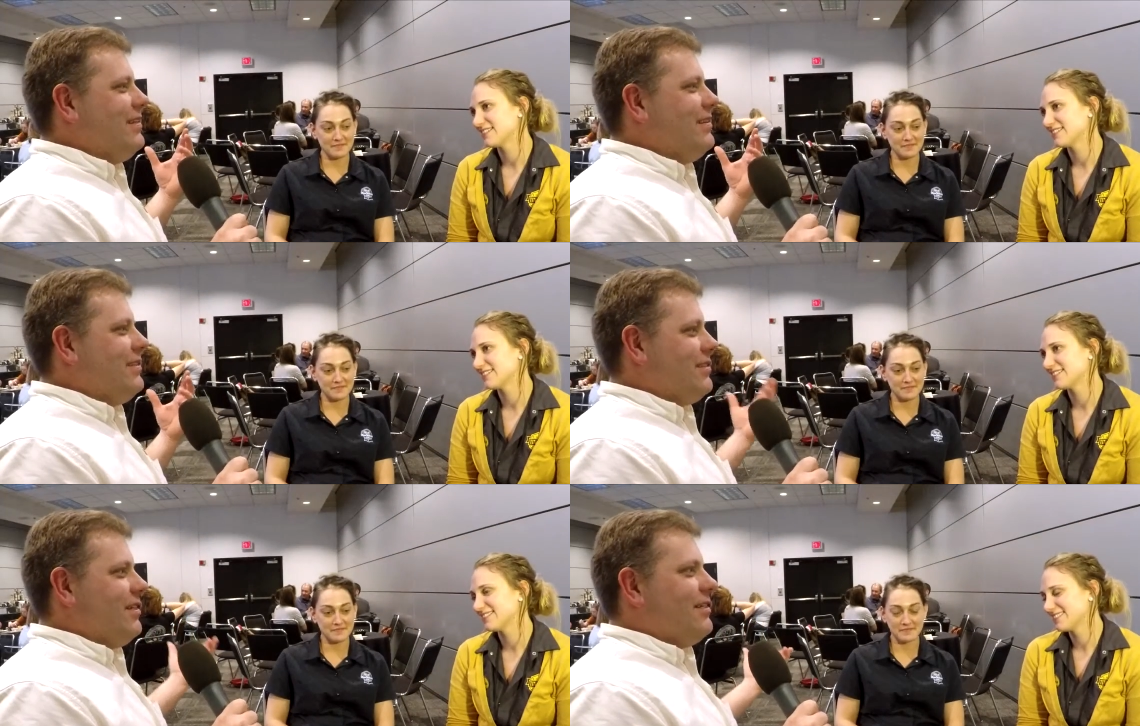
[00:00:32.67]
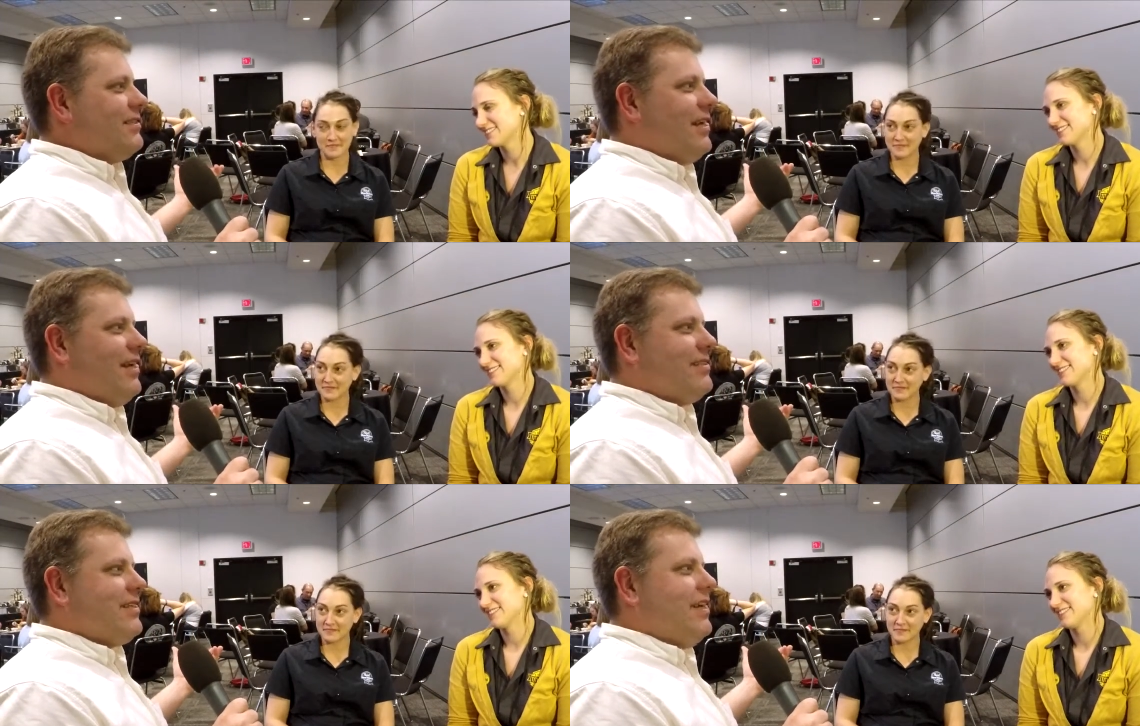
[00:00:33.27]
Speaker 1: this starts
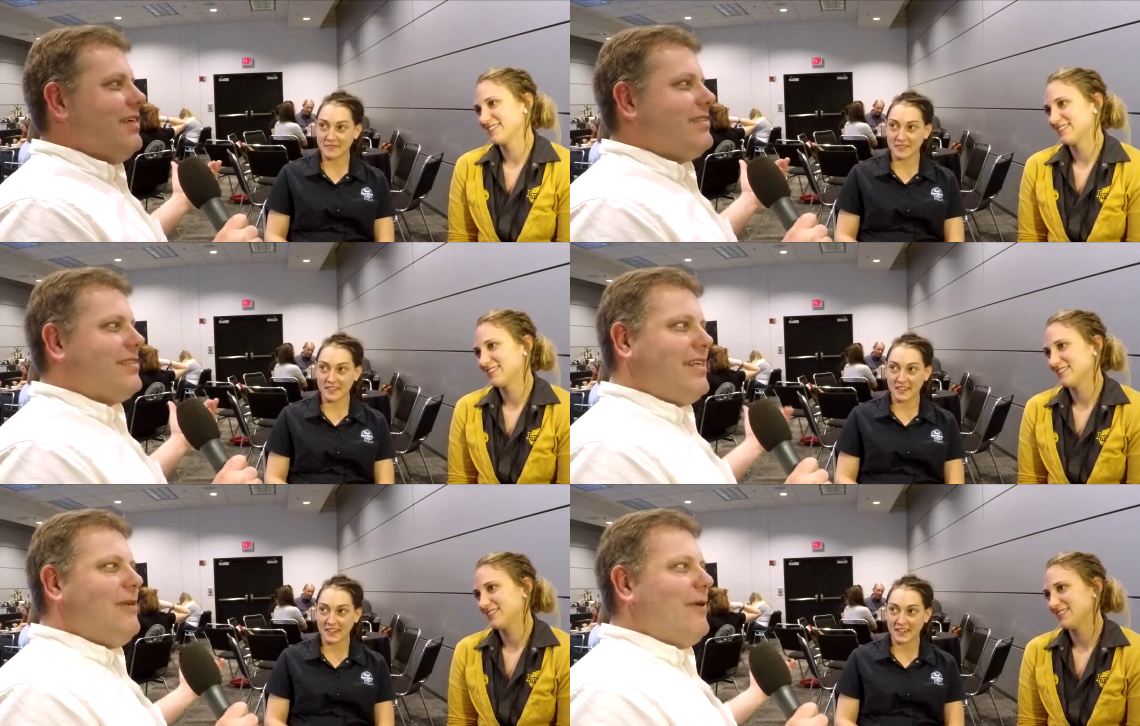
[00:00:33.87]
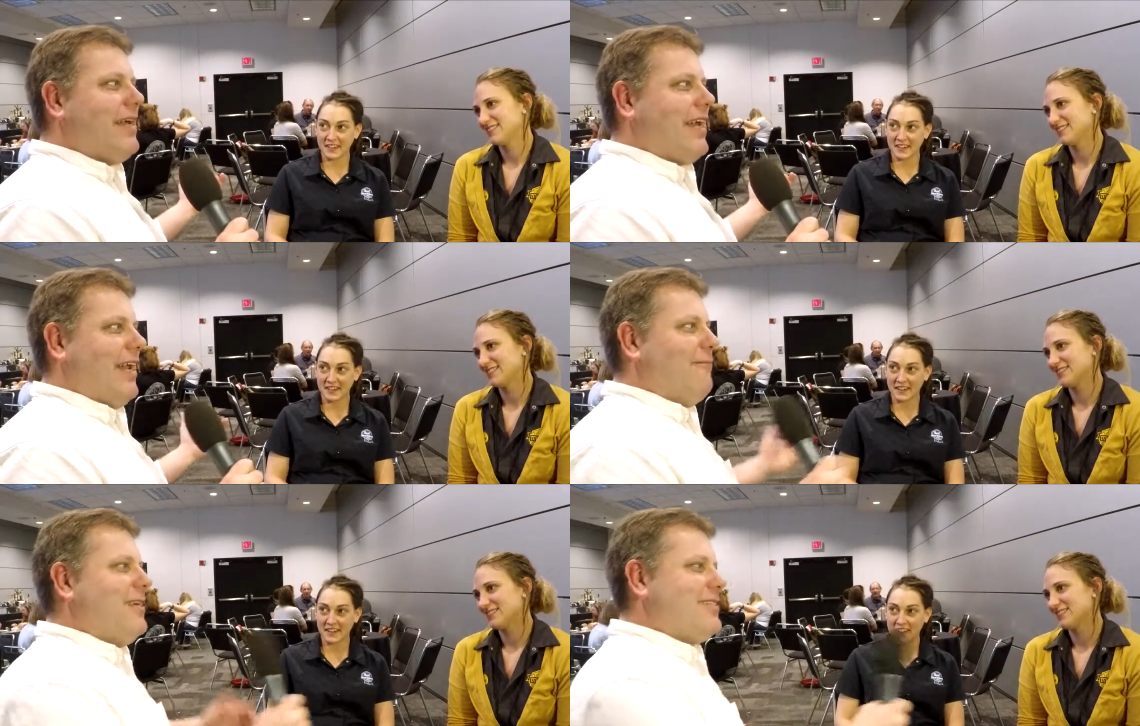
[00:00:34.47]
as a ski
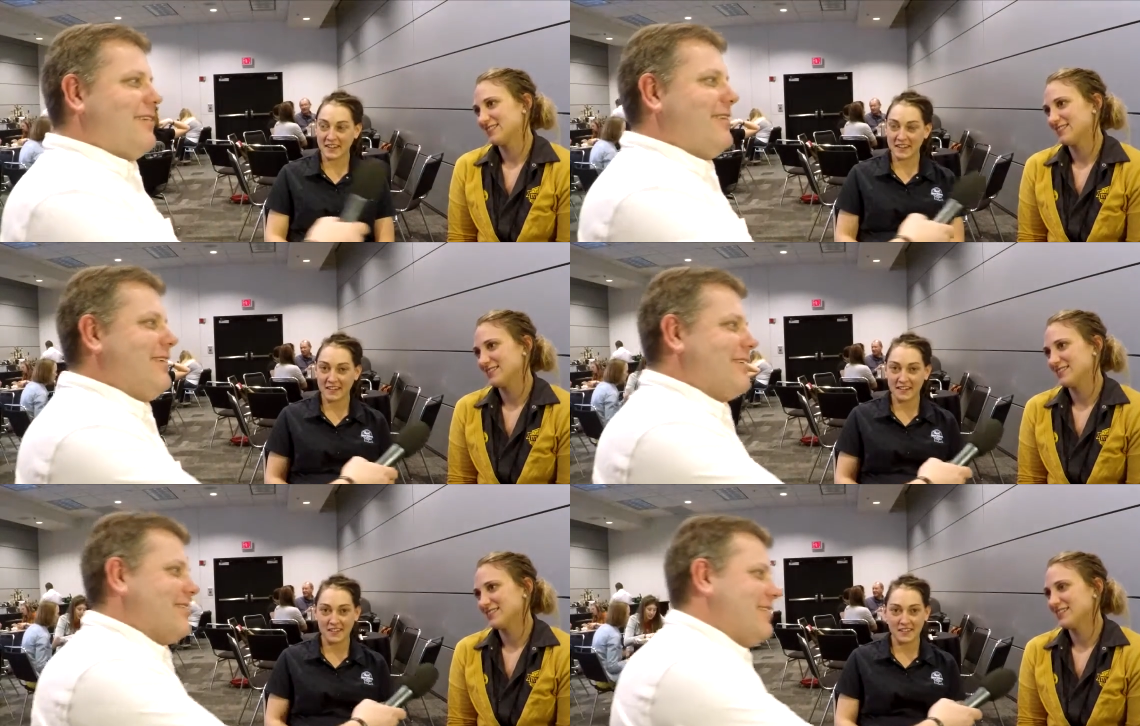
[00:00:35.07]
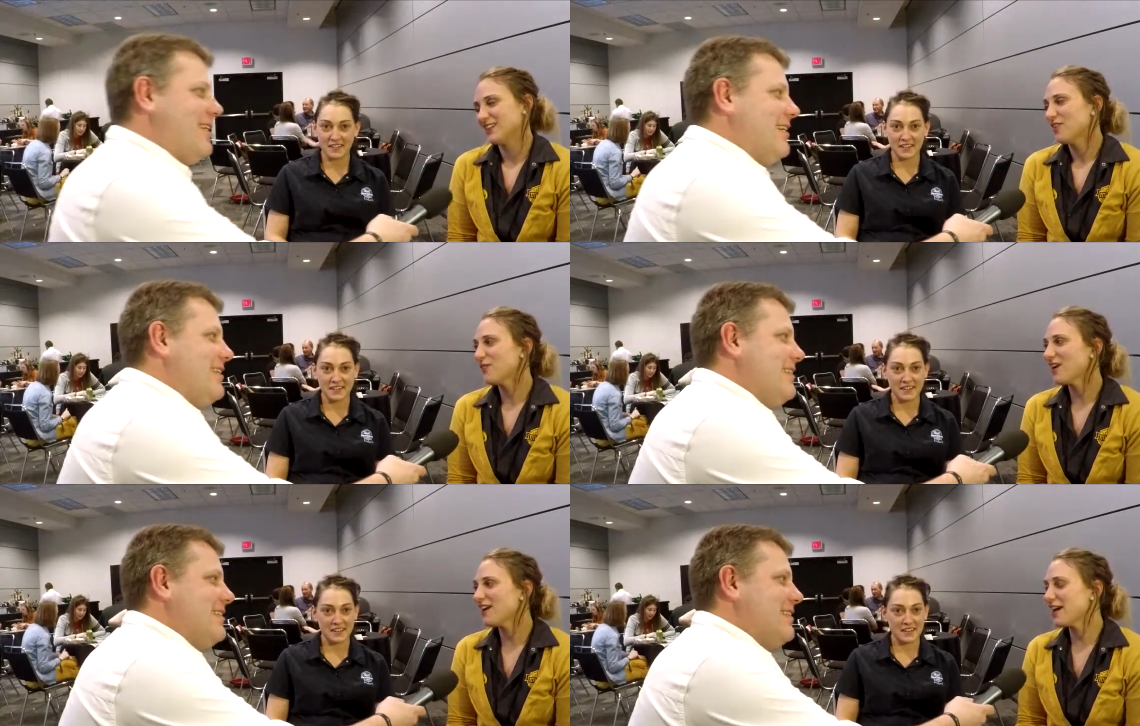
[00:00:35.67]
weekend. I'm gonna start.
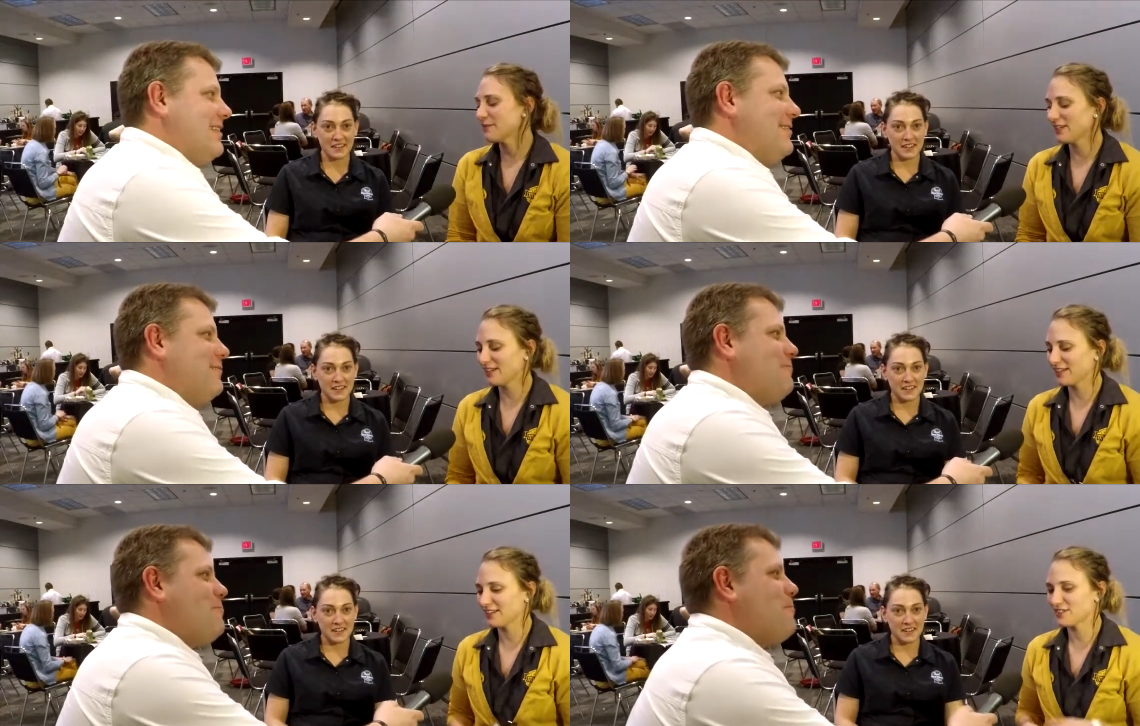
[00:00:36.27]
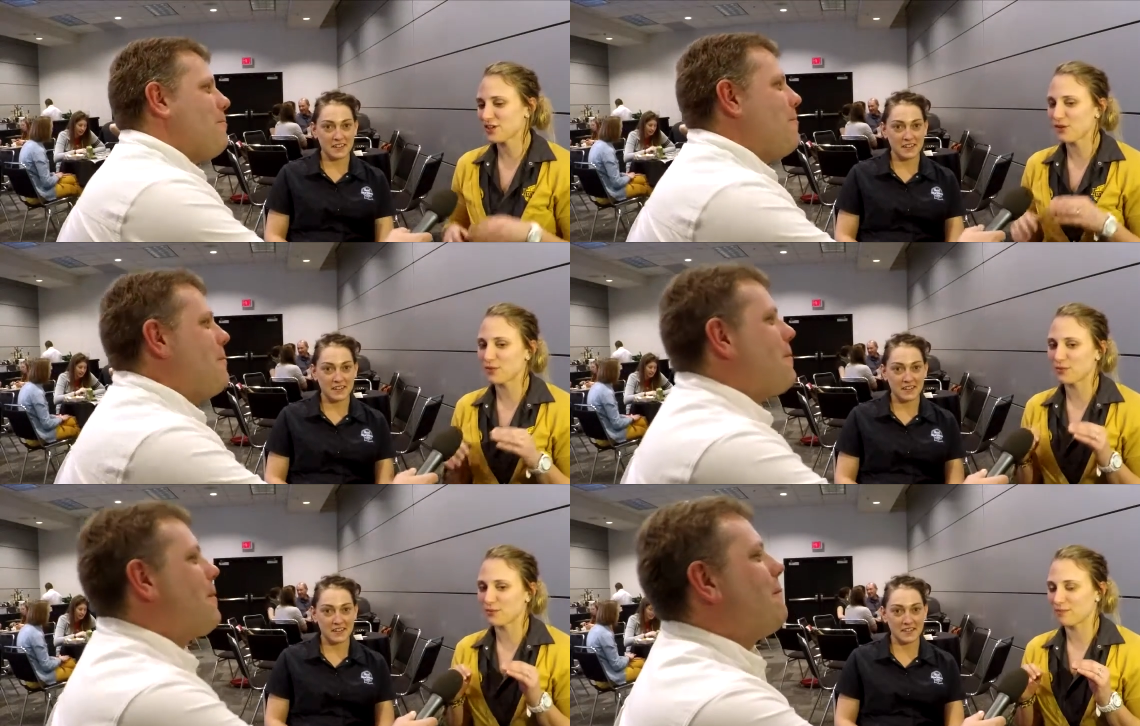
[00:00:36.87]
Speaker 2: Well, I mean,
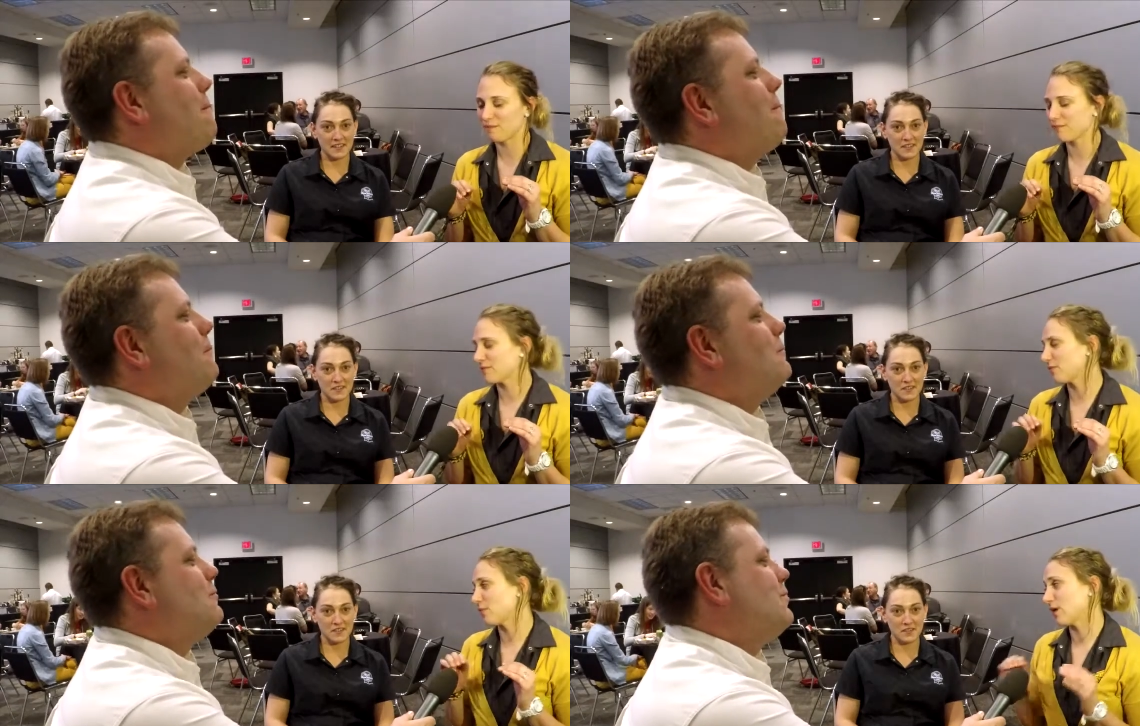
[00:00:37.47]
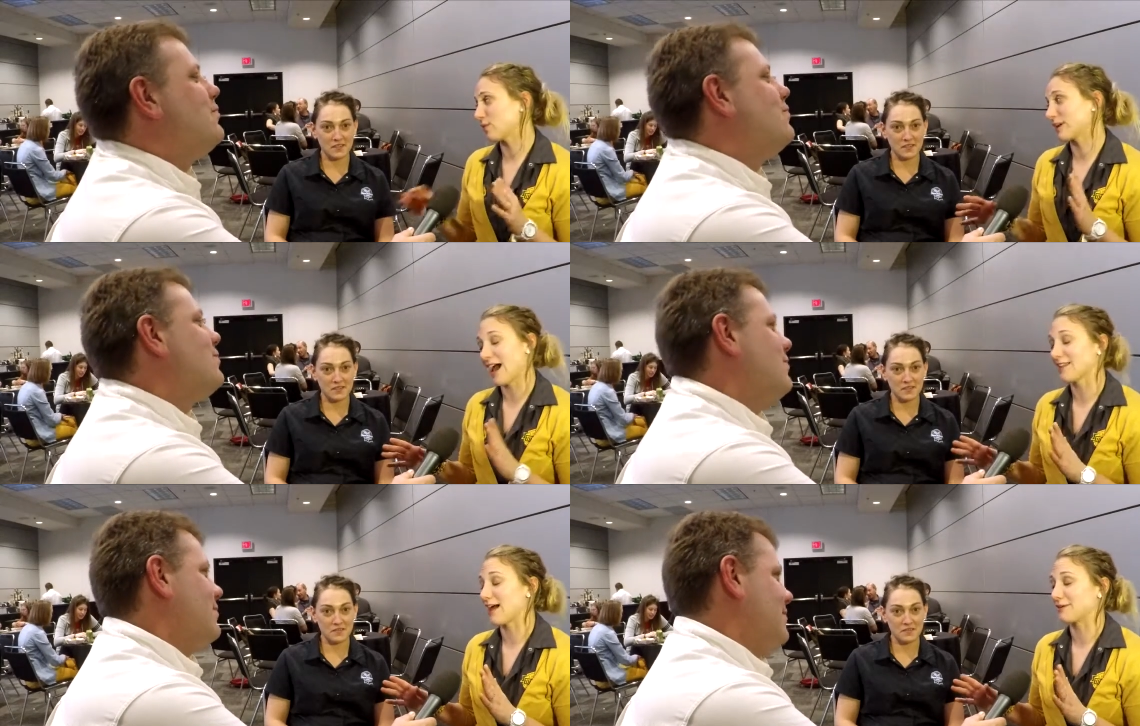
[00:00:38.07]
so, well, we're
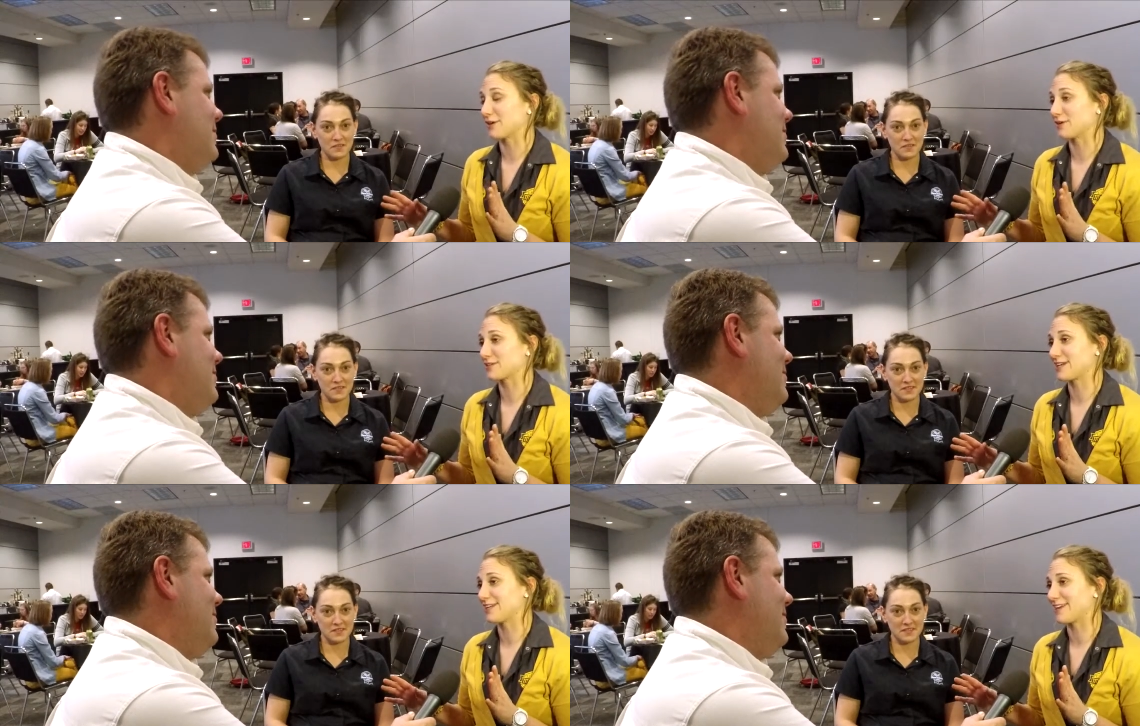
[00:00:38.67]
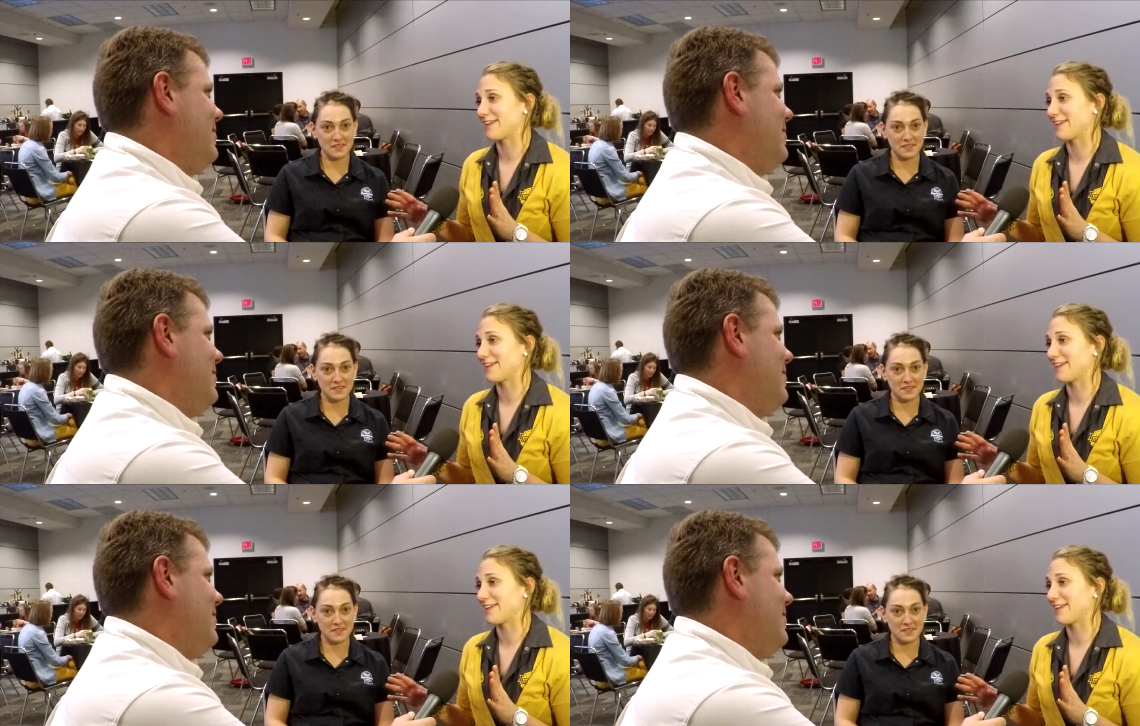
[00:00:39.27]
not allowed to go skiing